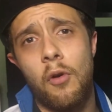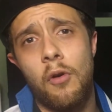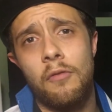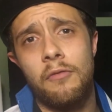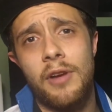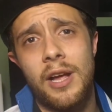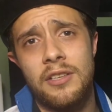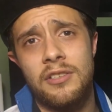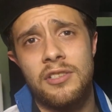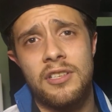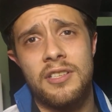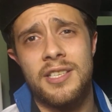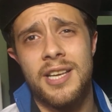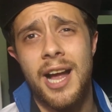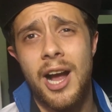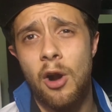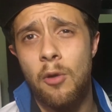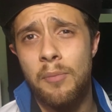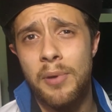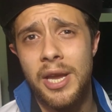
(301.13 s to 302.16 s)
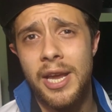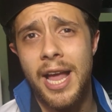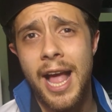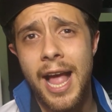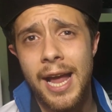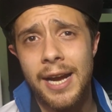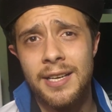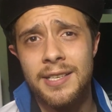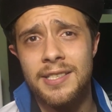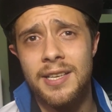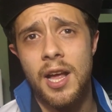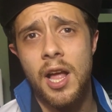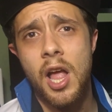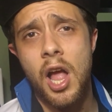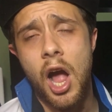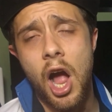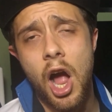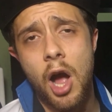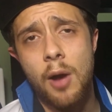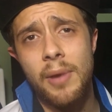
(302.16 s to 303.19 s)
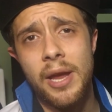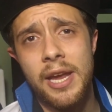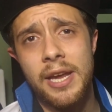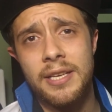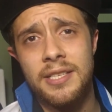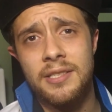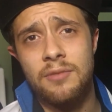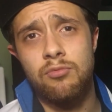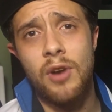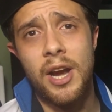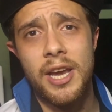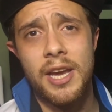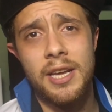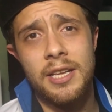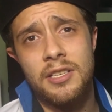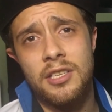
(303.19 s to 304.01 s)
Vengeance LPX. It's rated to